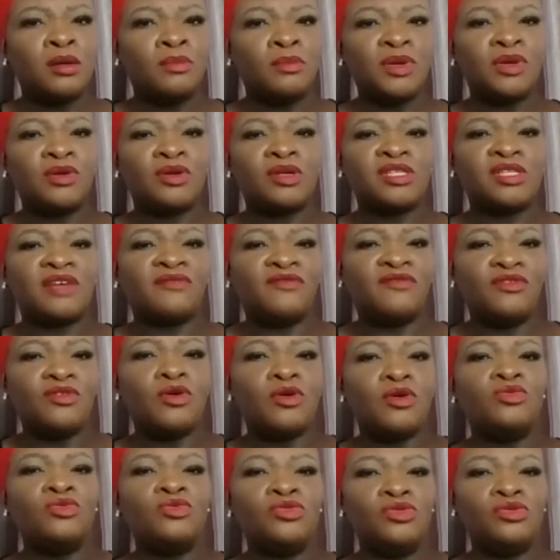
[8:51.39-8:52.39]
Because I've
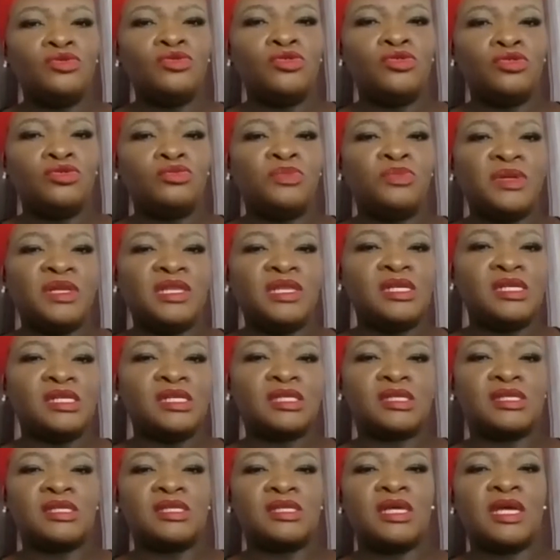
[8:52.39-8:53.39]
known you to be
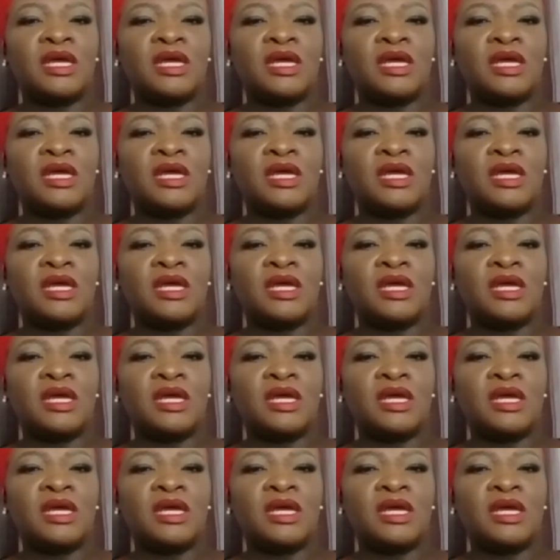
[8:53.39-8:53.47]
this,